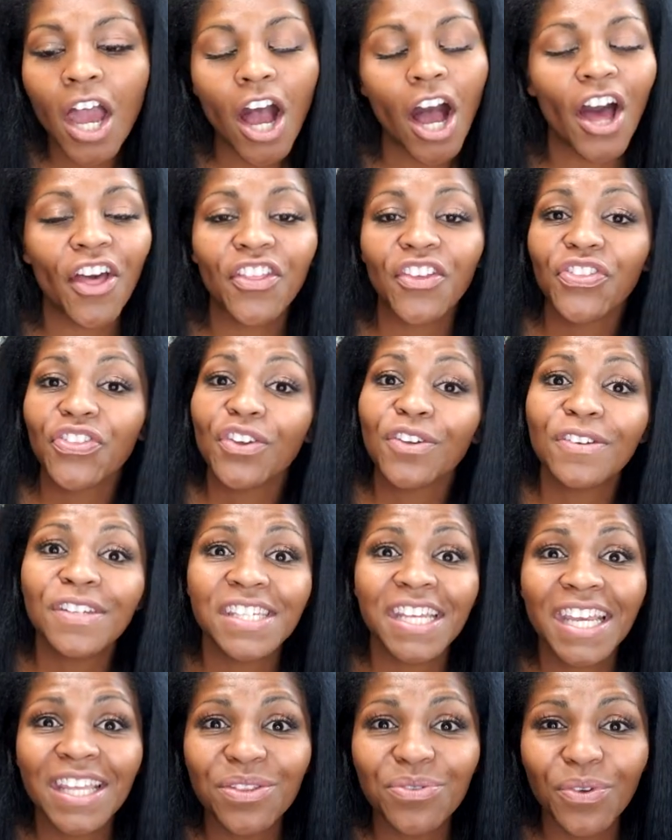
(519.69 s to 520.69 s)
On the
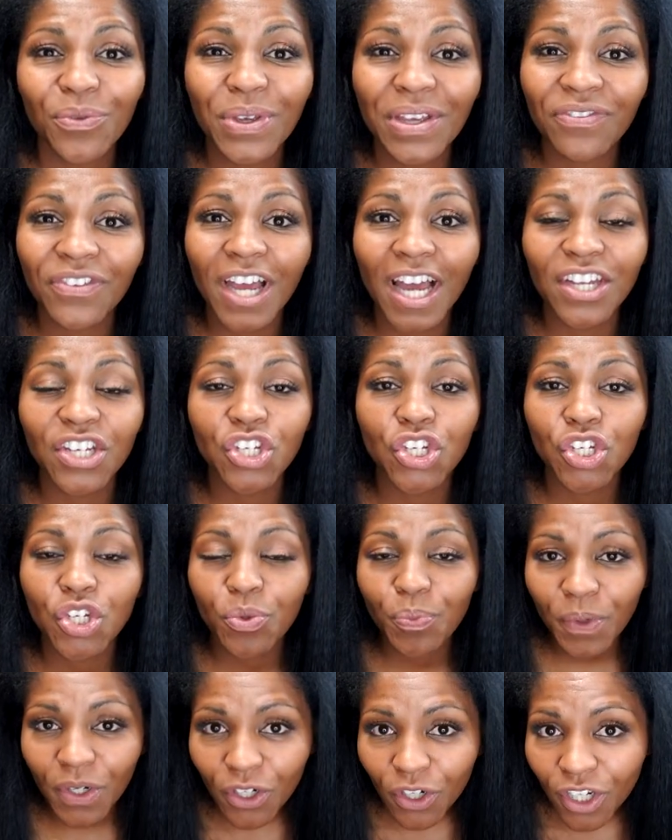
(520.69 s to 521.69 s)
thirteenth, we've got
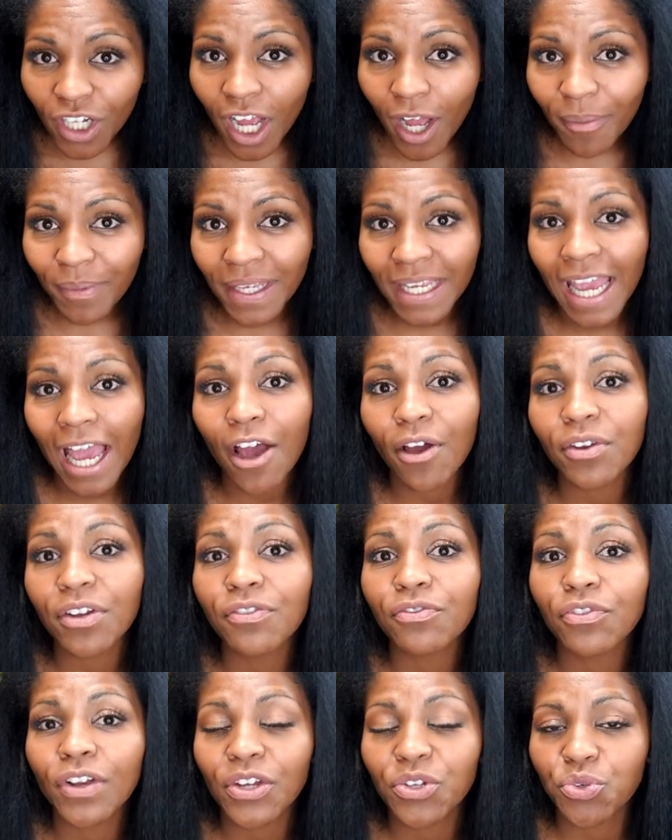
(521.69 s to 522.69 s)
Jupiter coming out
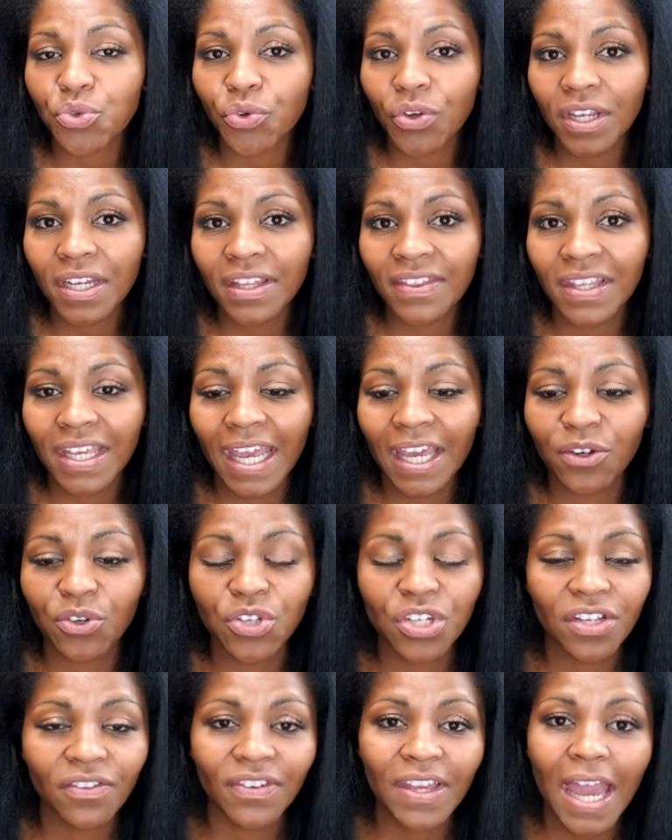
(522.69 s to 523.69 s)
of retrograde in the
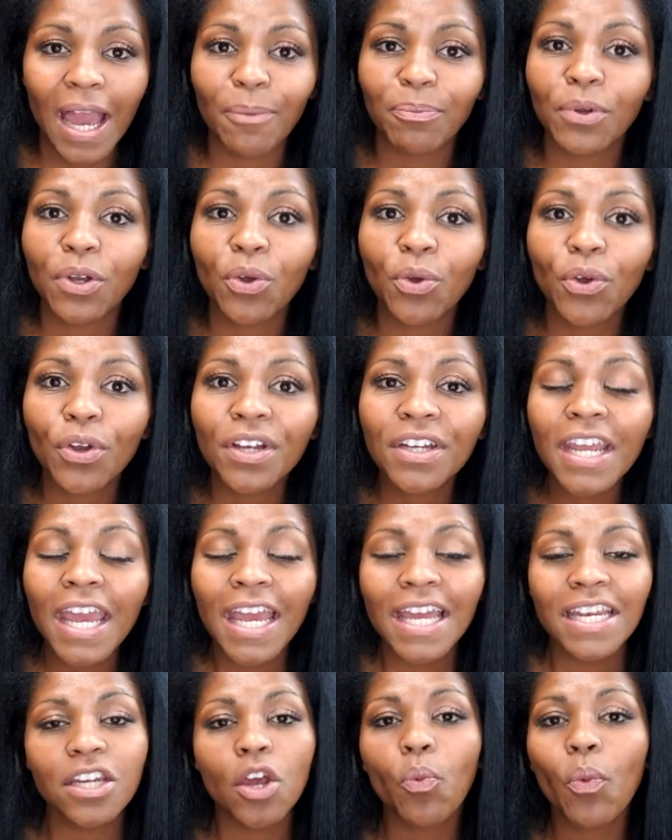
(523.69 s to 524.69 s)
energy of Capricorn.
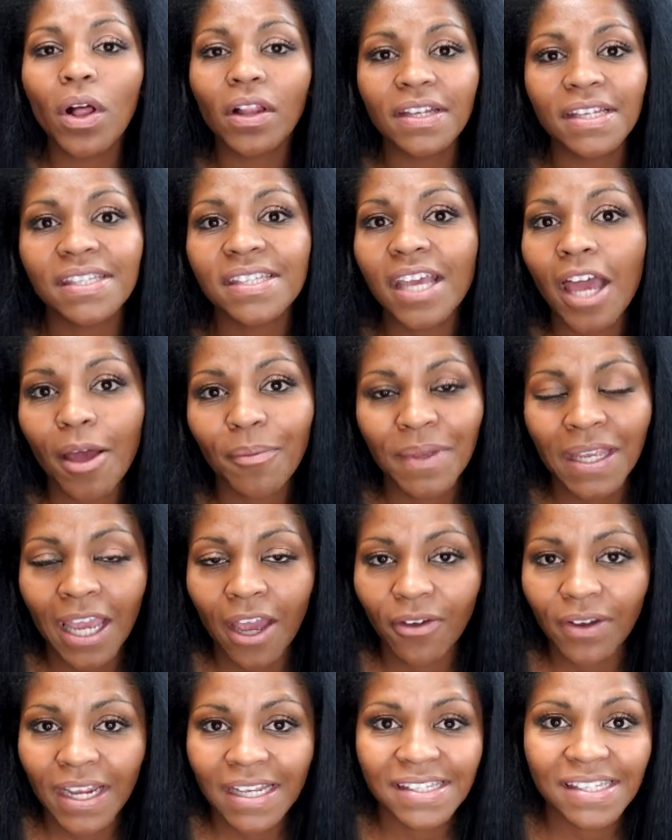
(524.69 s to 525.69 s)
Now, while he's coming
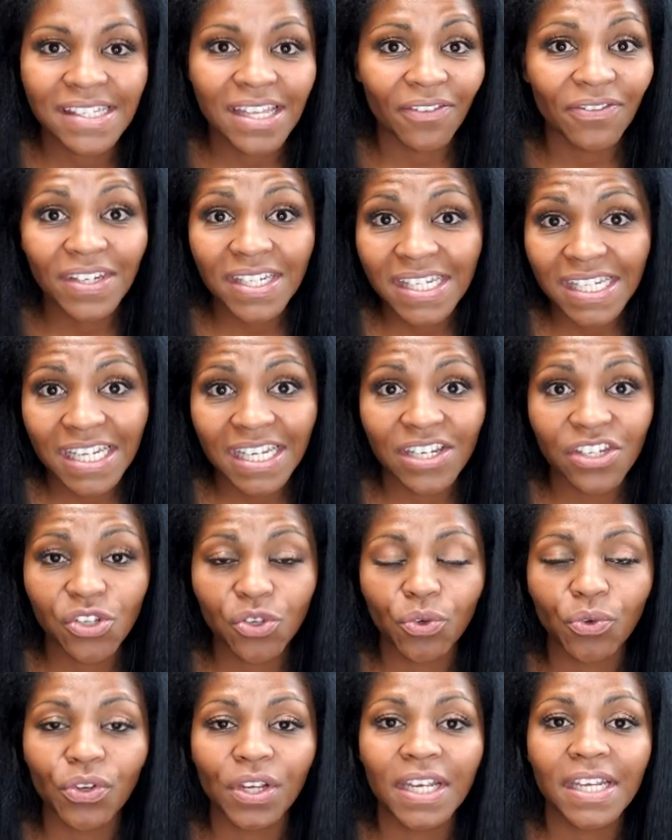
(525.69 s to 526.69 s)
out at seventeen
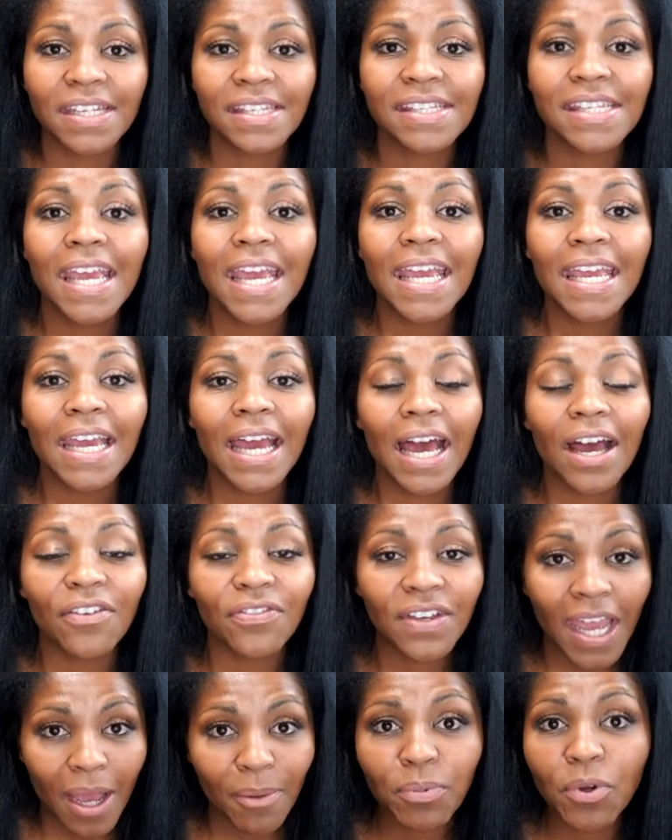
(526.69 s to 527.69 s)
degrees of
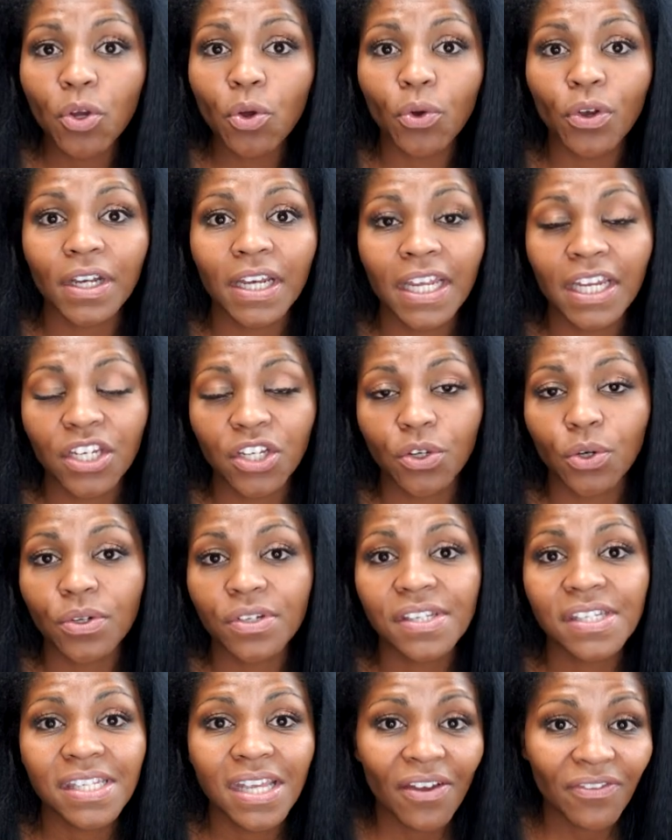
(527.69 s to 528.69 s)
Capricorn in your
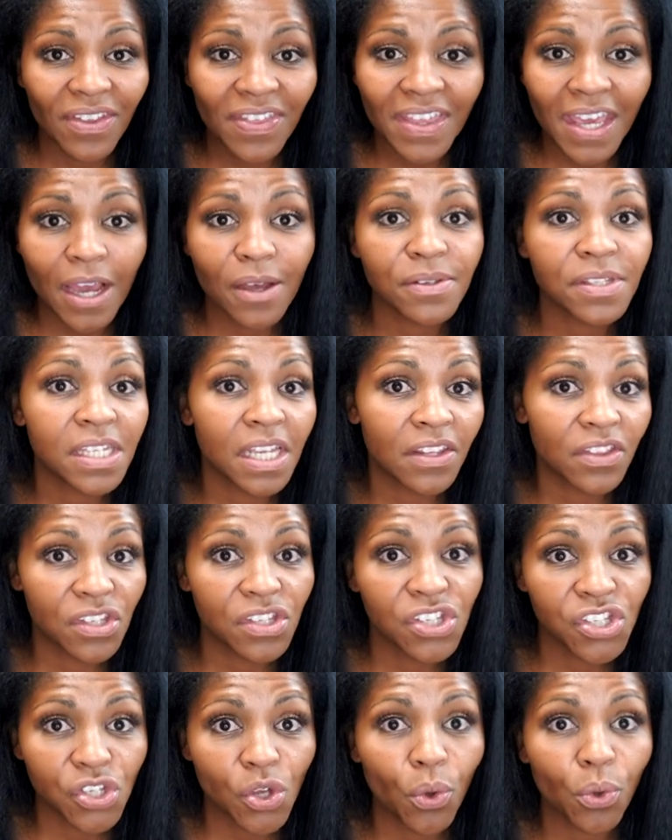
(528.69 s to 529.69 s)
seventh house in the
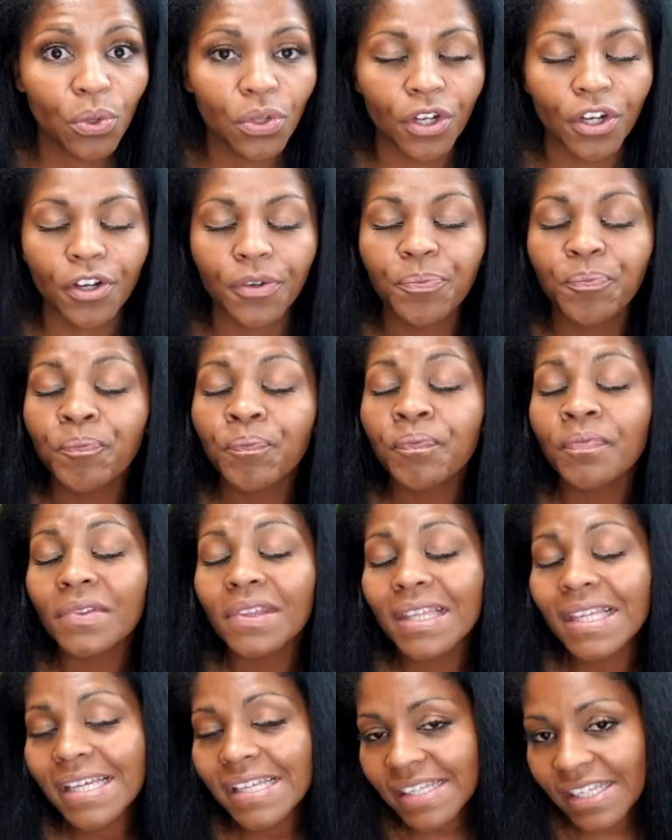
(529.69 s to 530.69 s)
solar,
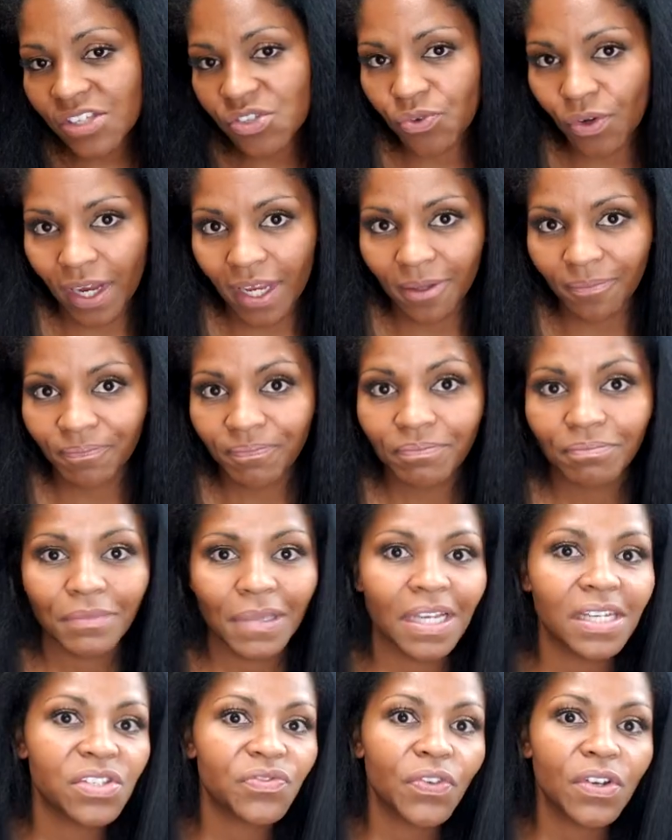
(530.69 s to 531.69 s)
this is great
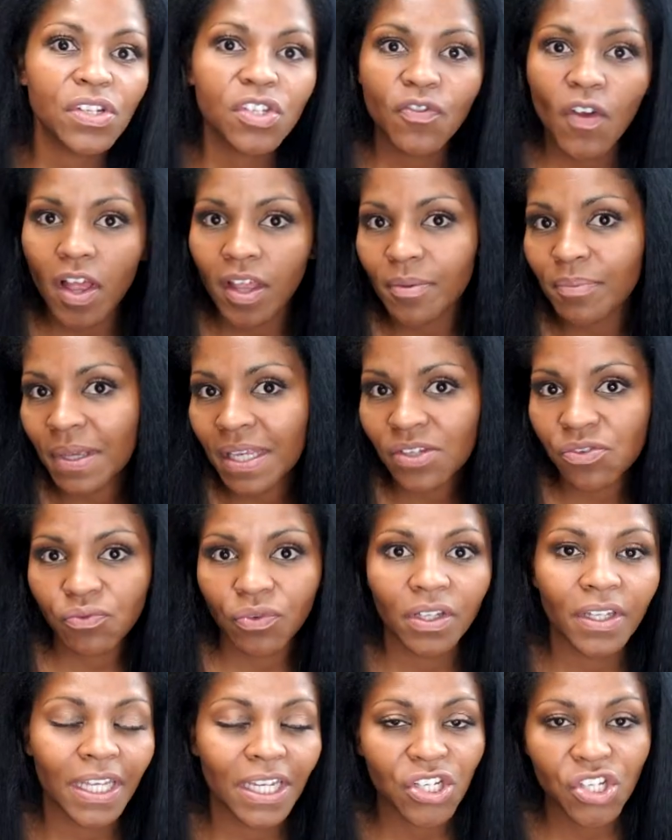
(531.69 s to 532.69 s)
because, first of all, it means
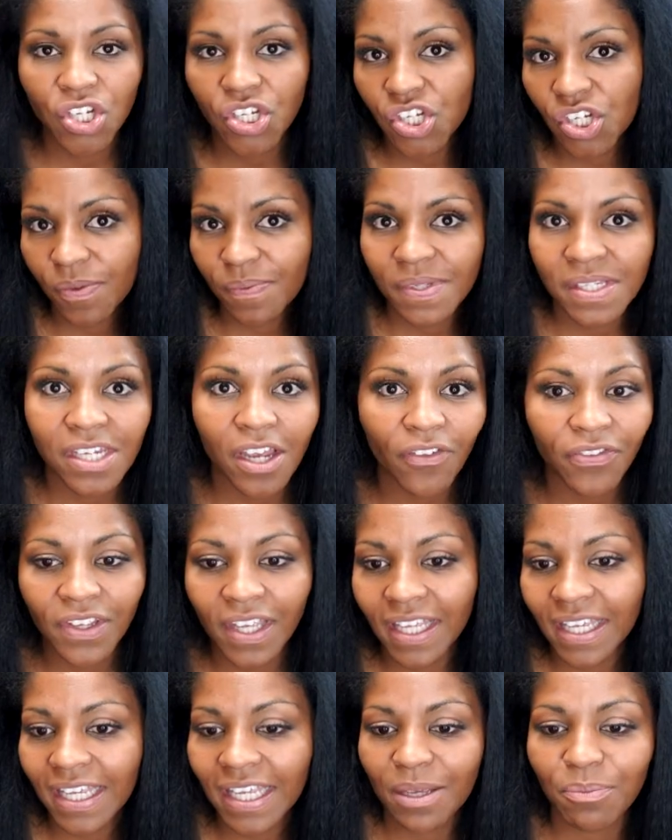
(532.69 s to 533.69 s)
relationship stuff
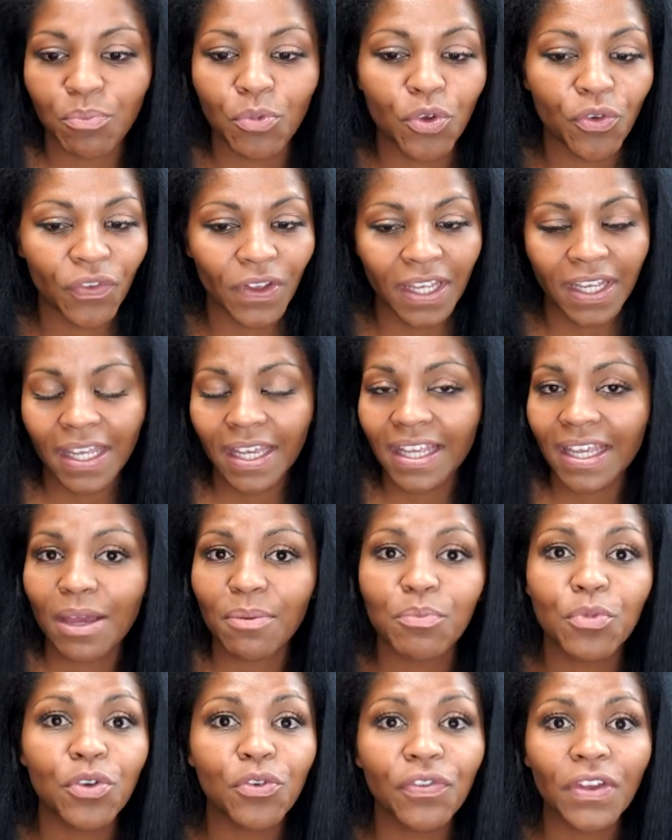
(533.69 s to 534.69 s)
can keep moving, can
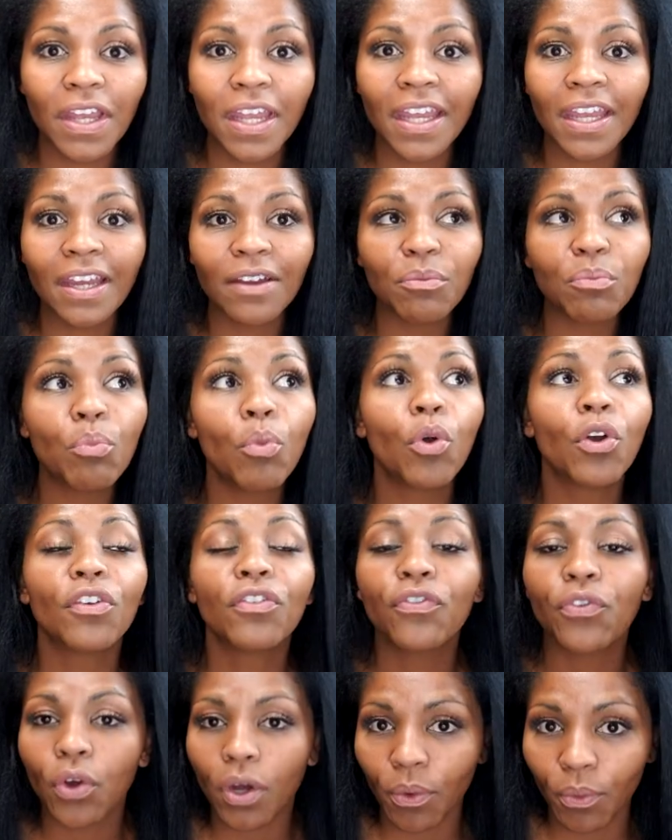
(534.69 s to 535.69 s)
get moving more
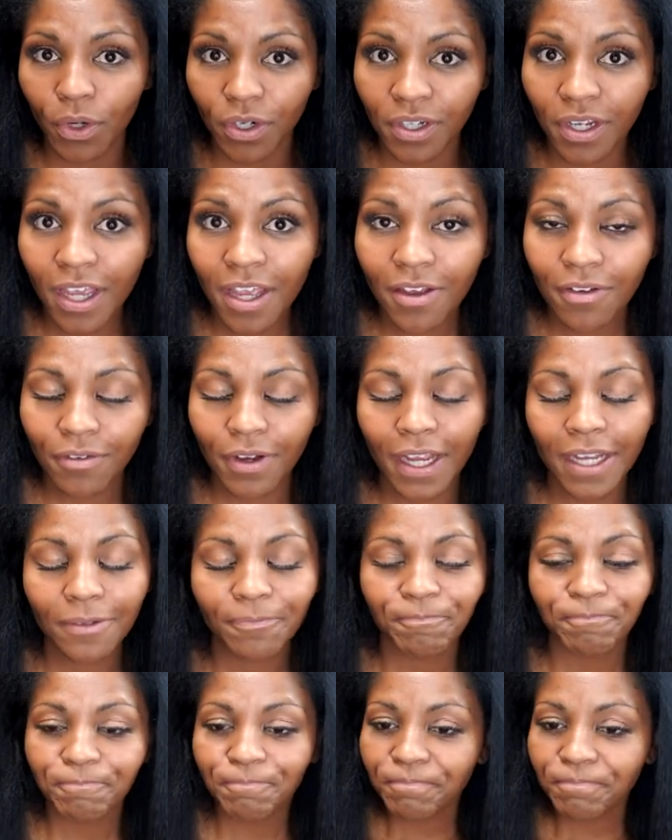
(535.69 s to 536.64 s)
forward, right?